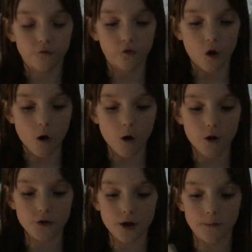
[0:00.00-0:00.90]

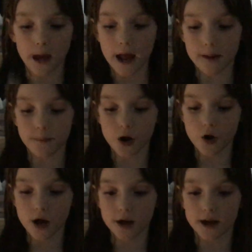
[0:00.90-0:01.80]
fold the paper
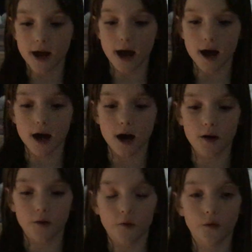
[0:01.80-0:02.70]
in half.